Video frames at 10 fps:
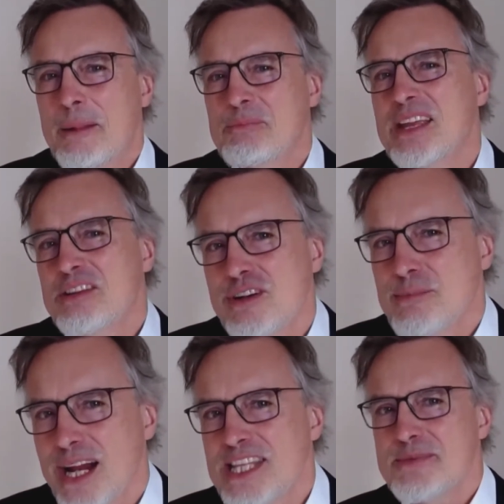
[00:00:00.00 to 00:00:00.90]
It
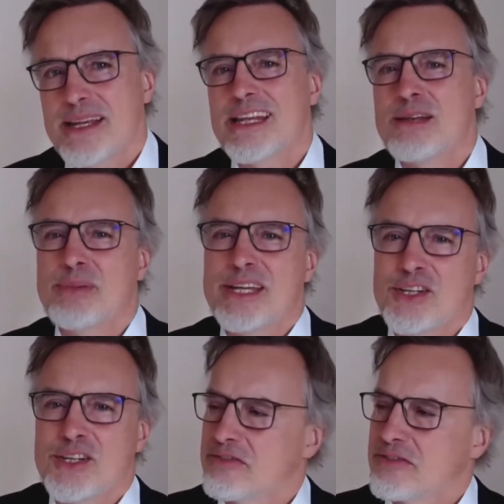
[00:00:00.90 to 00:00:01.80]
reminds me a little bit
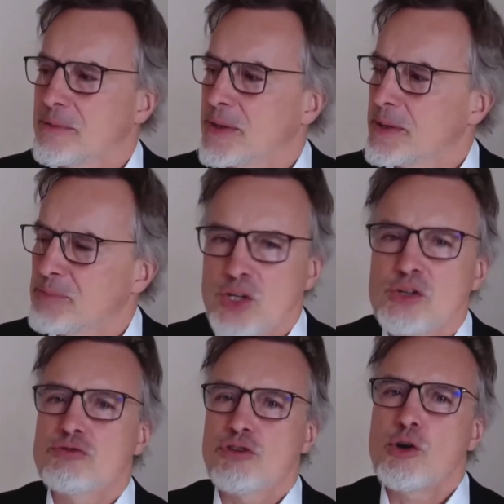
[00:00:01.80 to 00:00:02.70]
of
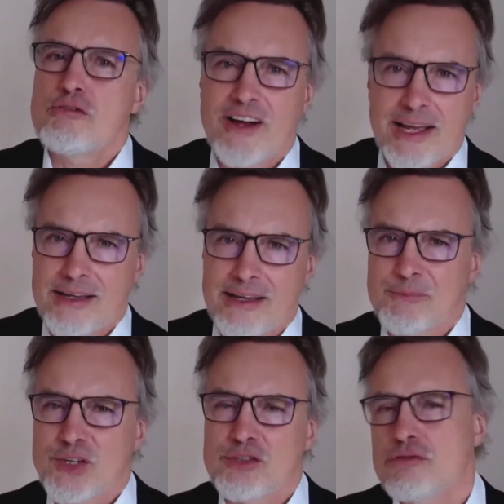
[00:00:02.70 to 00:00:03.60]
controlled fire.
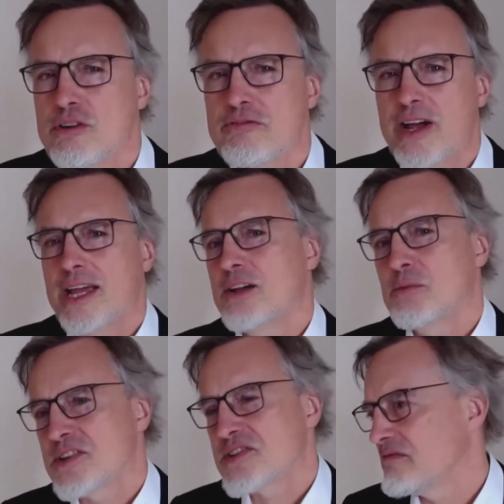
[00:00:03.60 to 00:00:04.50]
Controlled fire
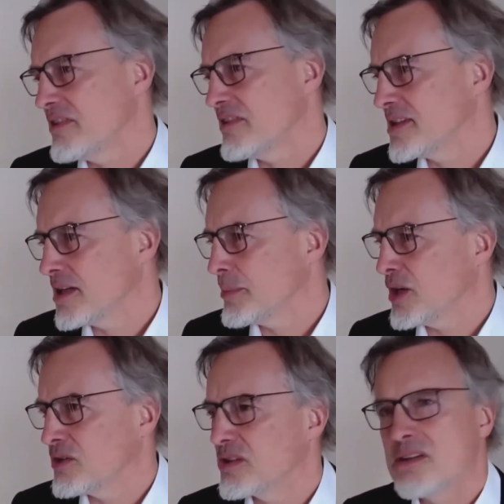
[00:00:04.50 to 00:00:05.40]
was invented
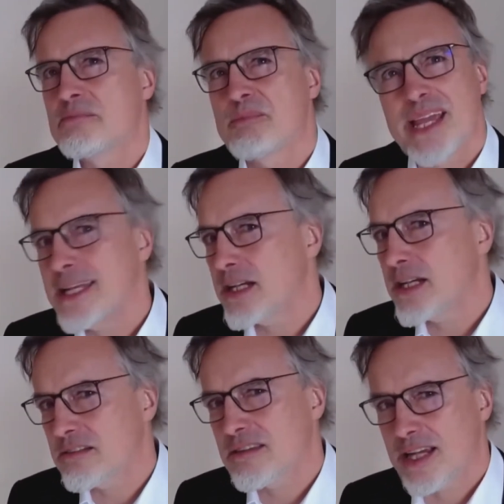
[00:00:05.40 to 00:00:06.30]
about
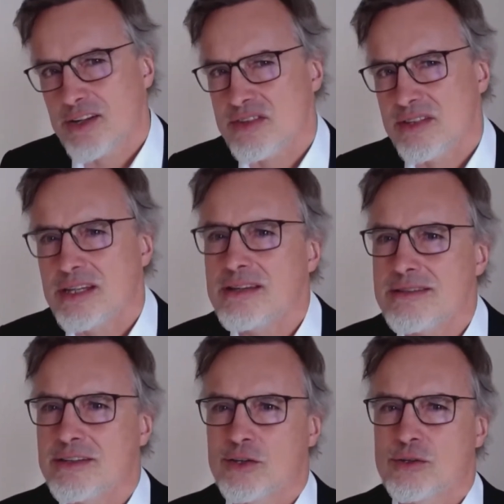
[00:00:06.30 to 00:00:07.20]
800,000 years
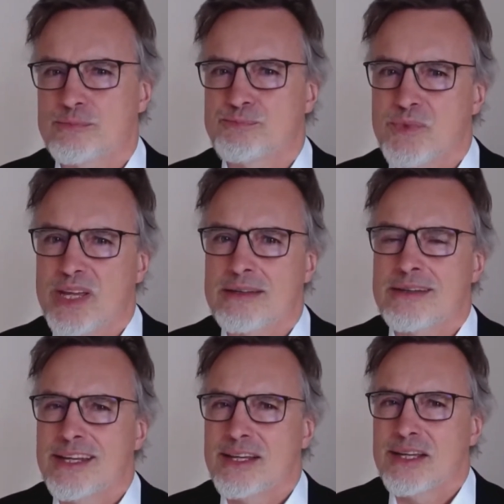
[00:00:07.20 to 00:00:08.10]
ago. And
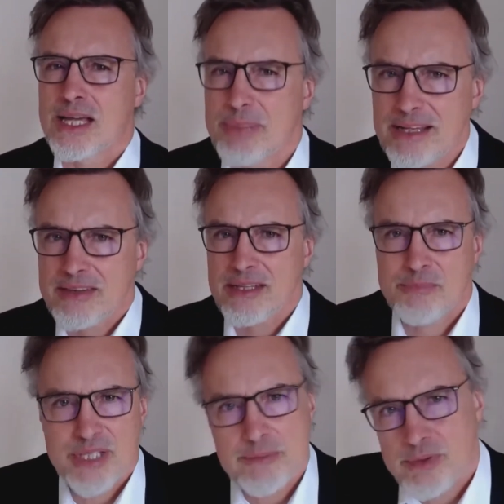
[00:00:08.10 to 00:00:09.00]
back then,
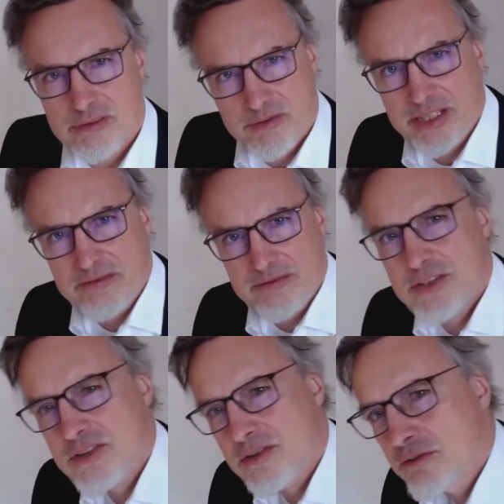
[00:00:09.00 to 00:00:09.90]
people, the
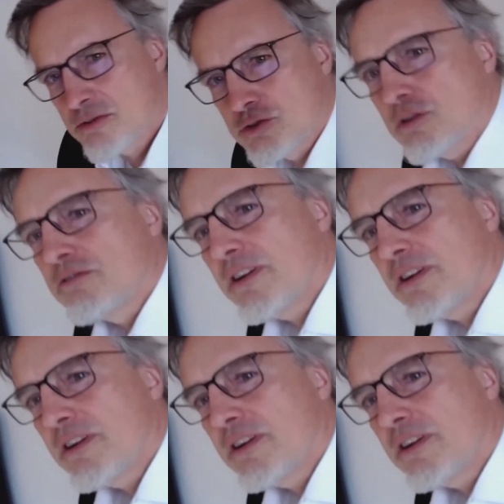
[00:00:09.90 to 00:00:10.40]
inventors of controlled